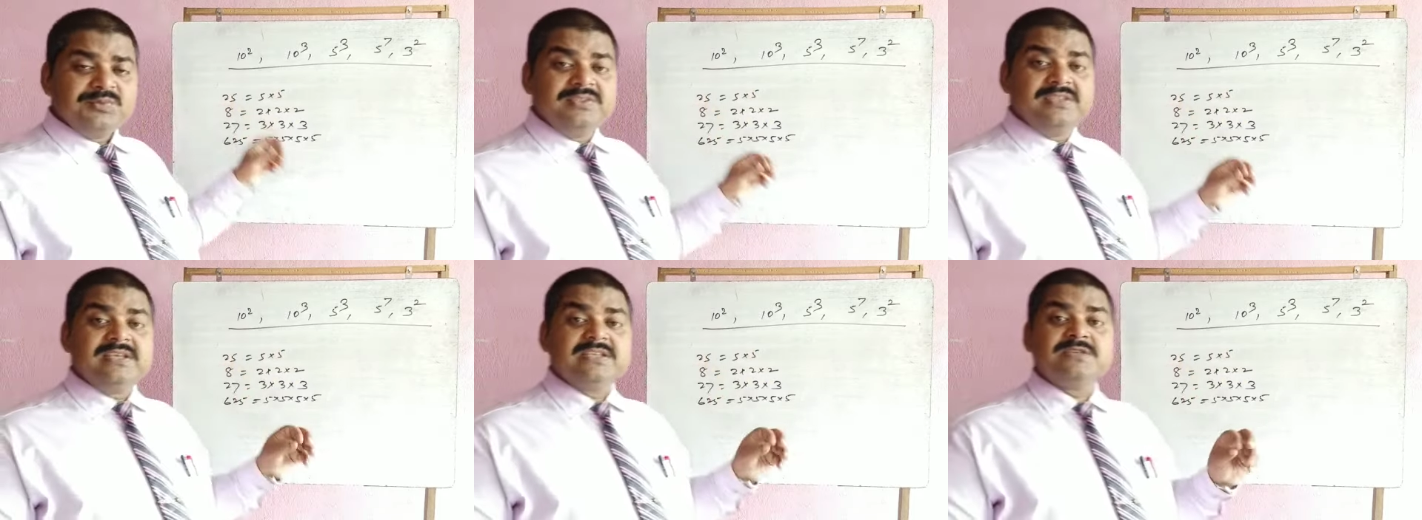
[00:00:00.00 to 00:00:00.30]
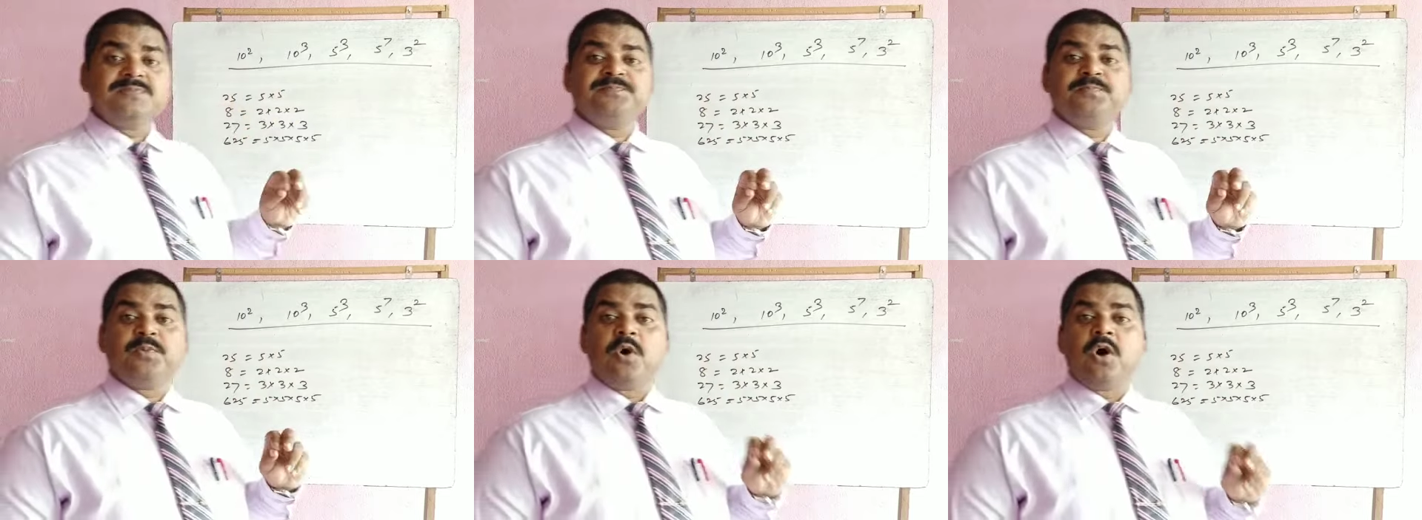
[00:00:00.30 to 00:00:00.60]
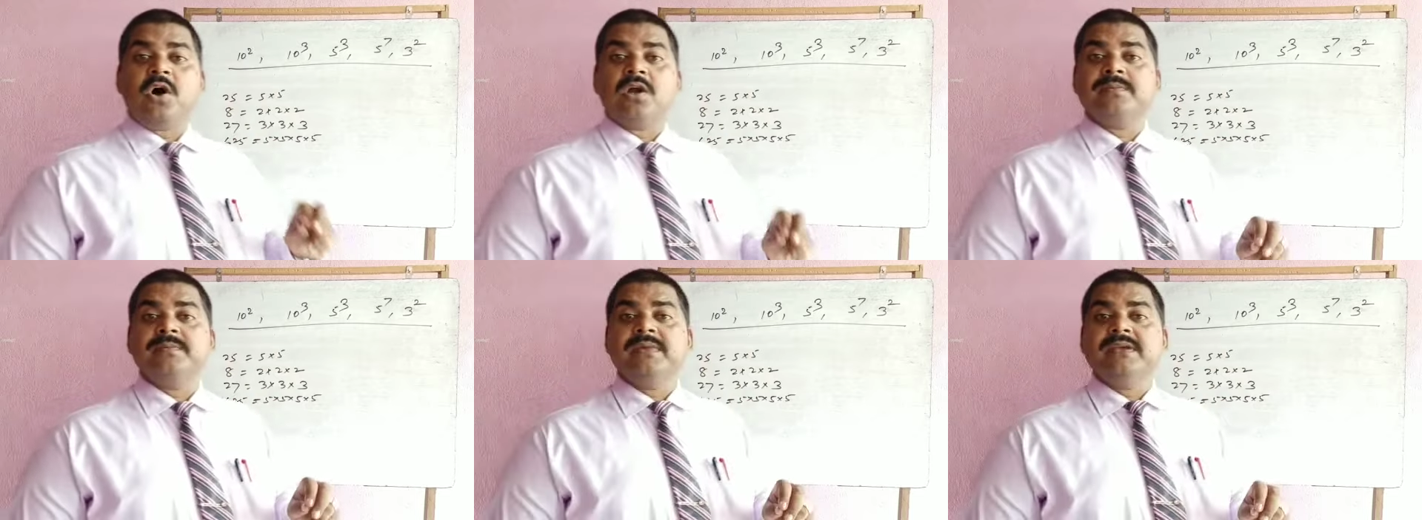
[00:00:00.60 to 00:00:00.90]
this
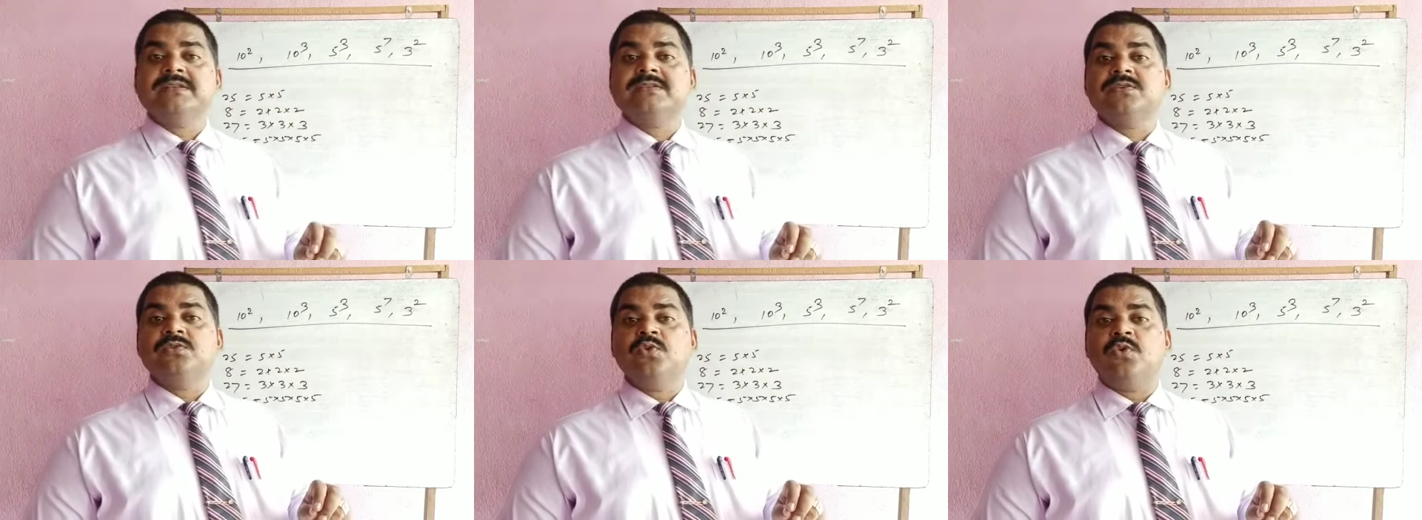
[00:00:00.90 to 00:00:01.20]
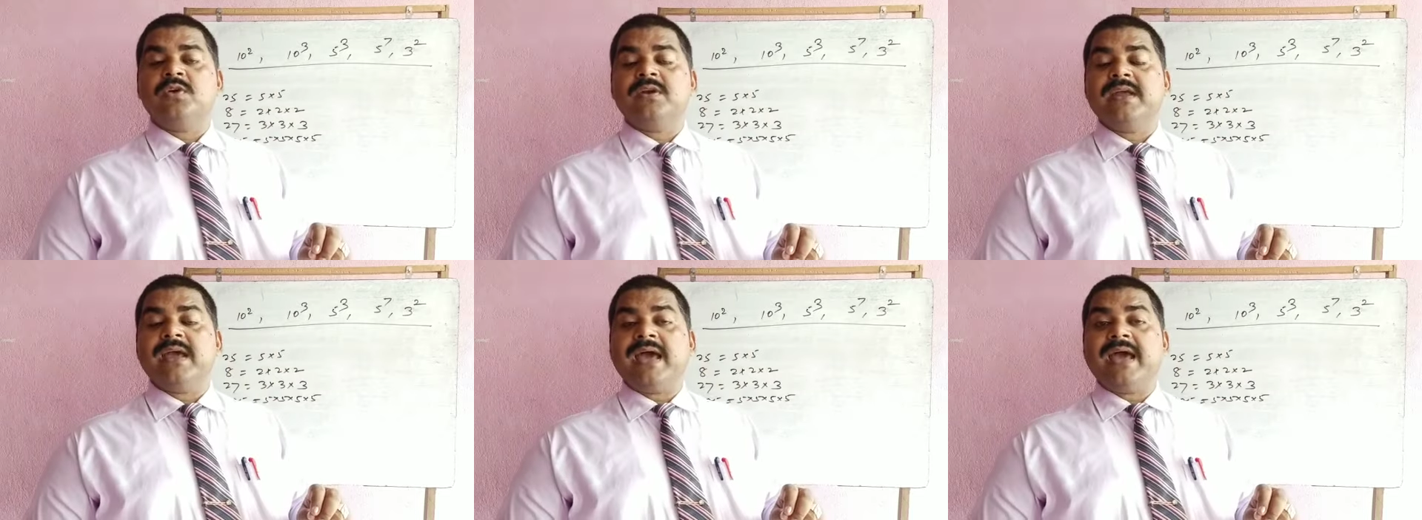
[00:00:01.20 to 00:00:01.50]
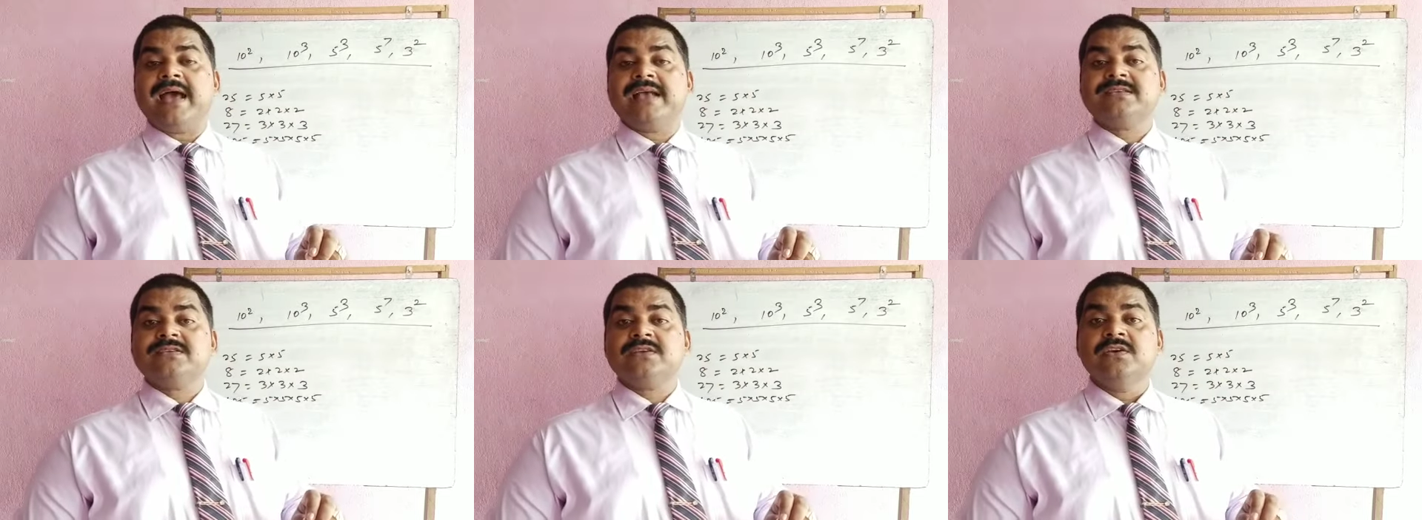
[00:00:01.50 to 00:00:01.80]
form is known
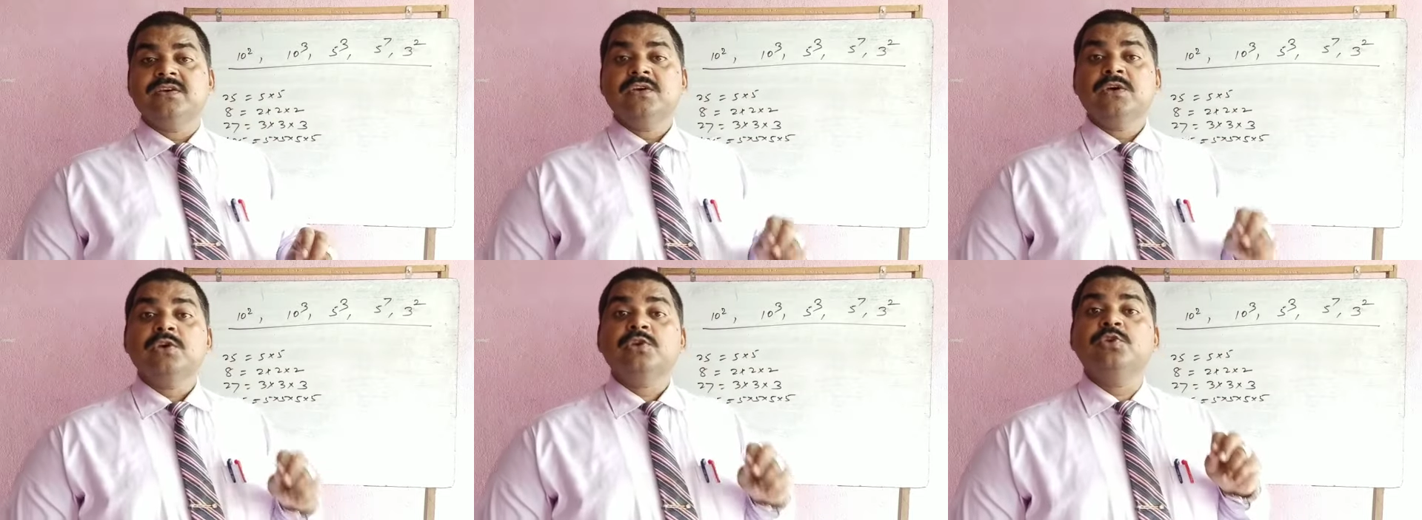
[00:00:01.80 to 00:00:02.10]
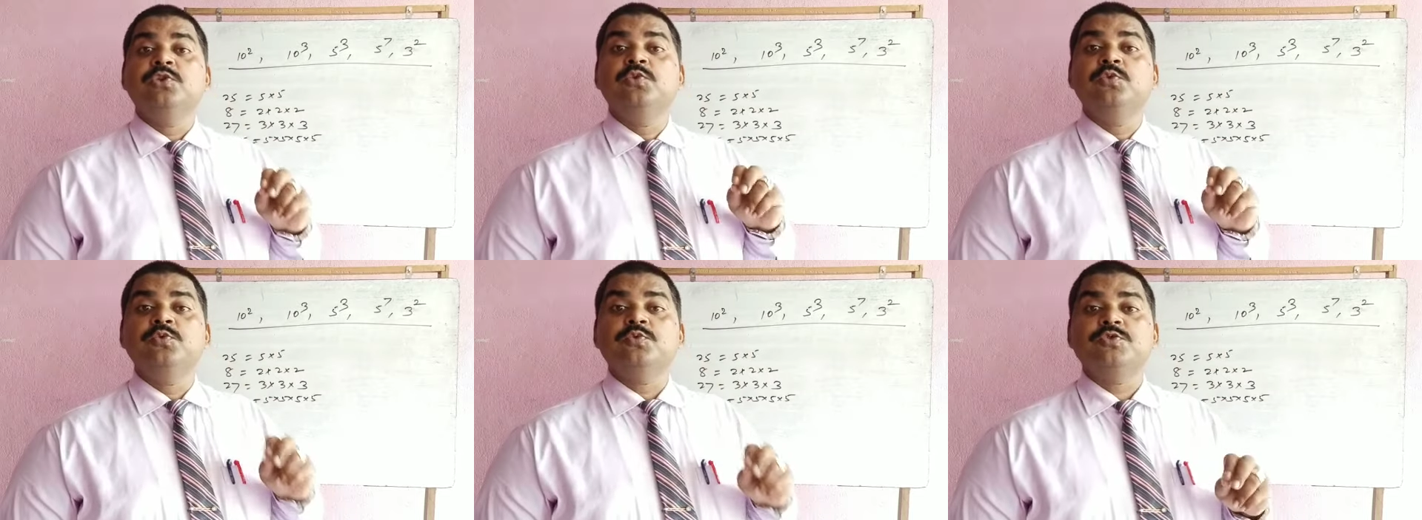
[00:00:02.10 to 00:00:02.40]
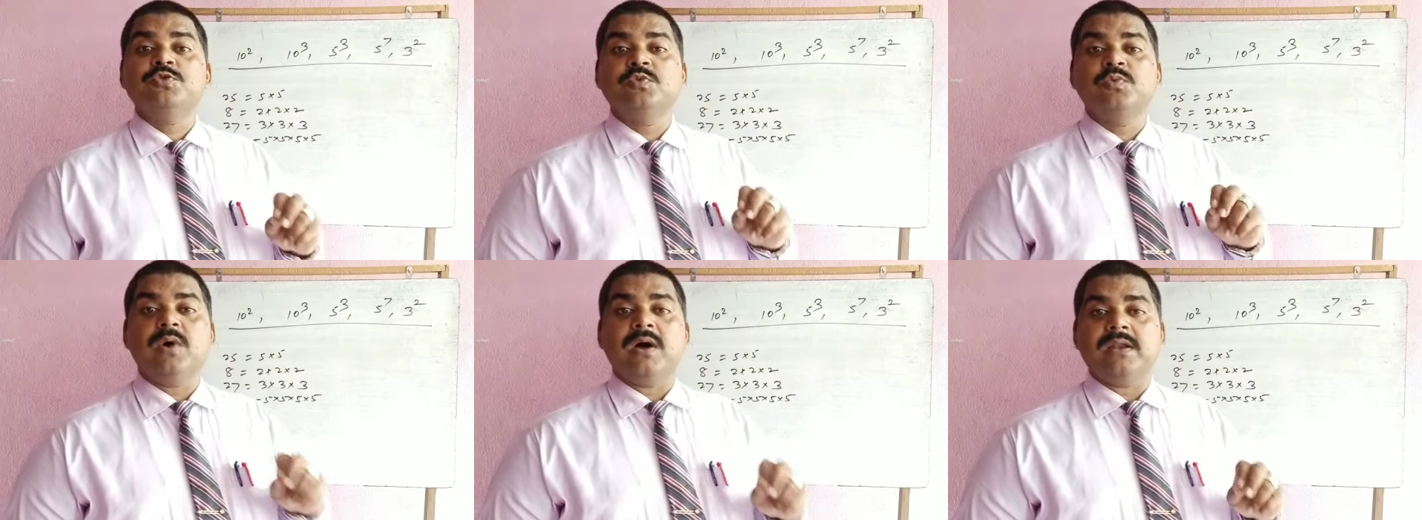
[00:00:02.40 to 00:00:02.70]
as
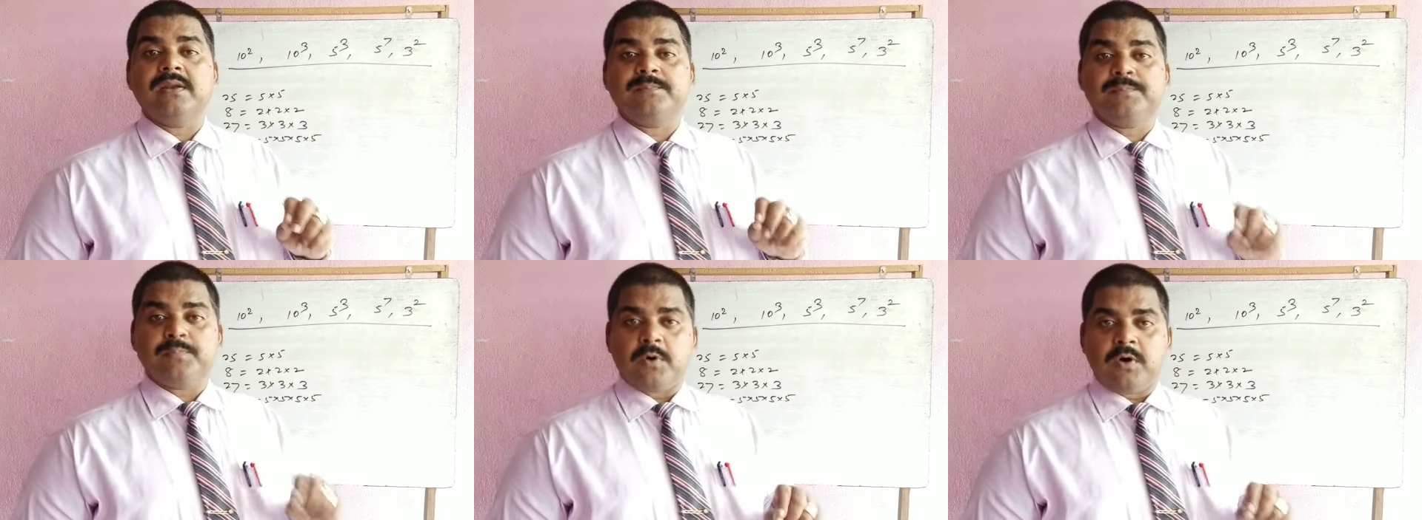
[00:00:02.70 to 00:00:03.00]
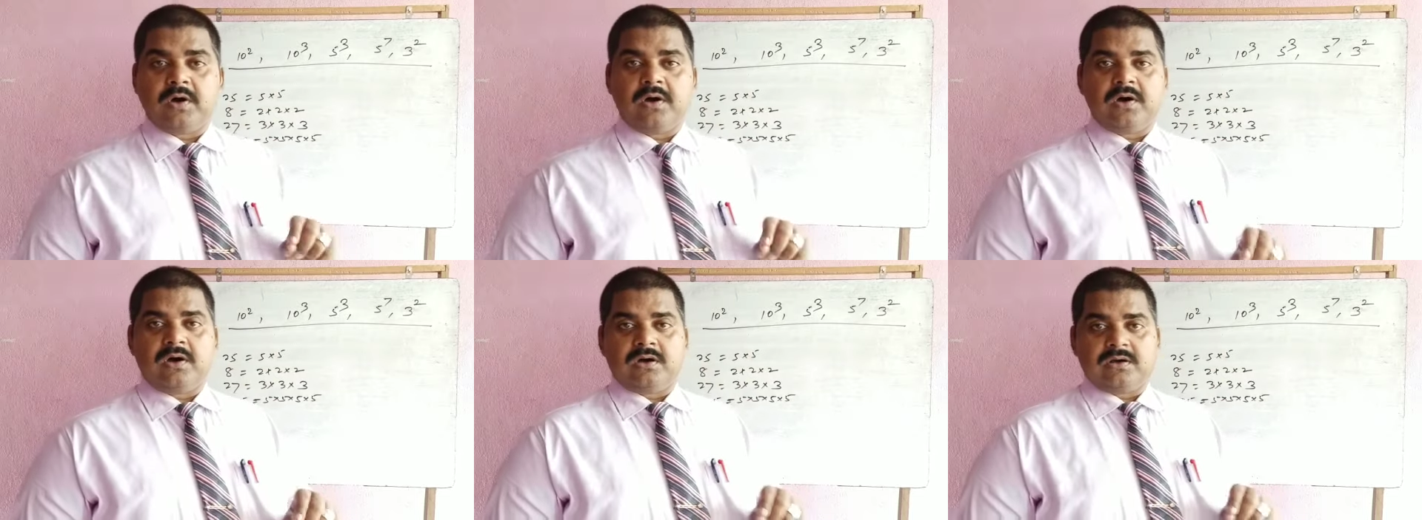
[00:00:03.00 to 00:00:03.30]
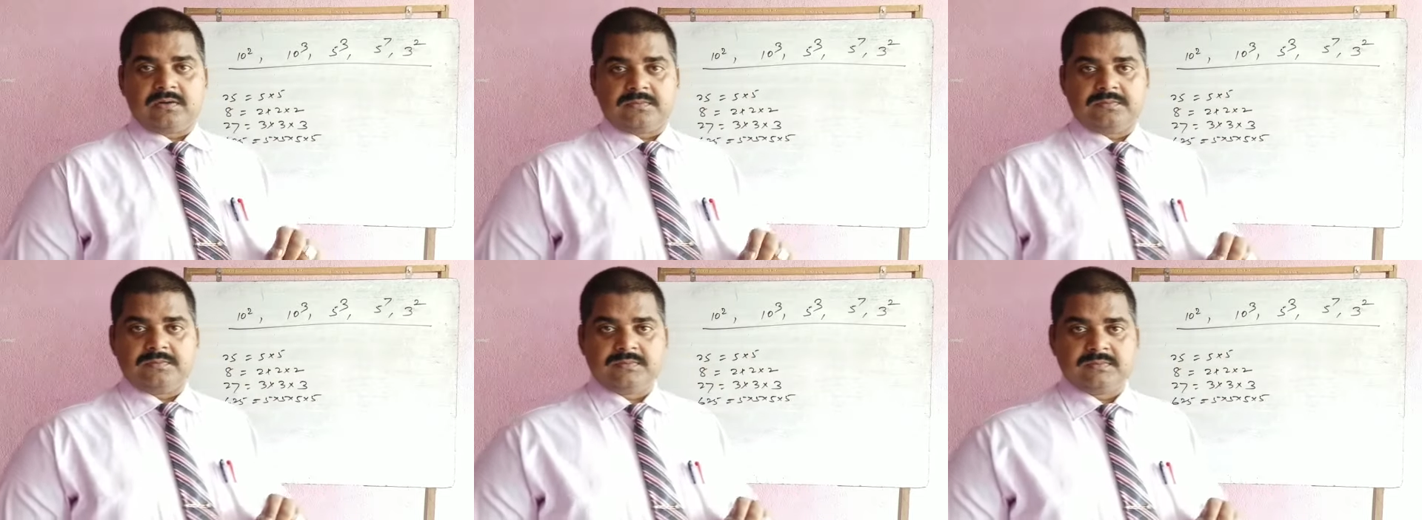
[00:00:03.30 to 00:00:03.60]
usual
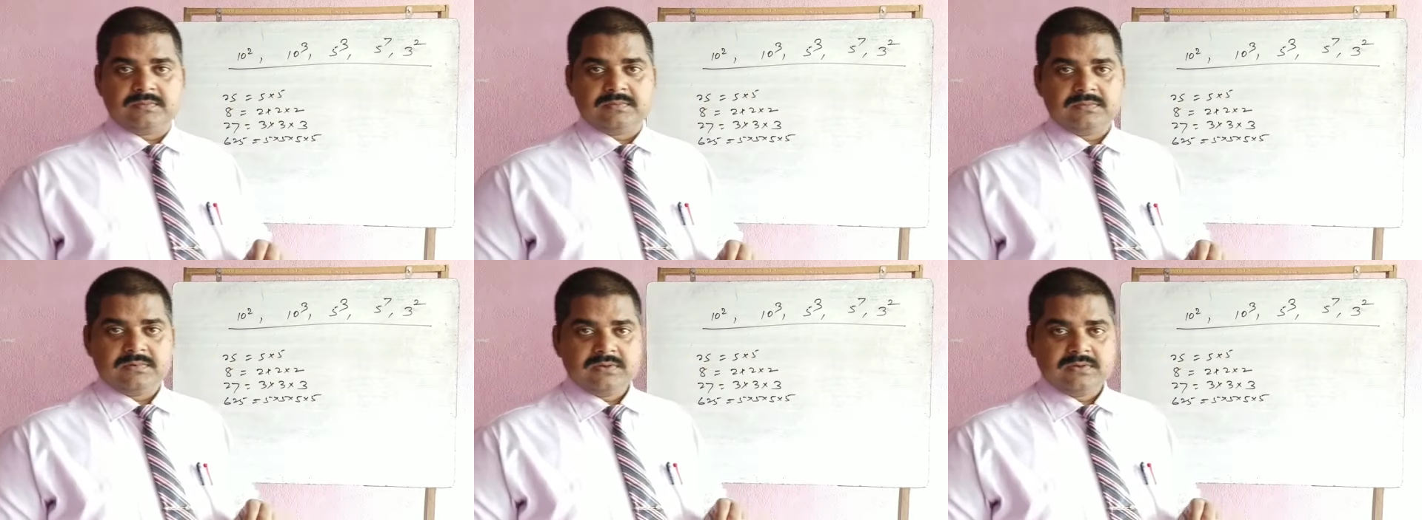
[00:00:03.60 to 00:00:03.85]
form.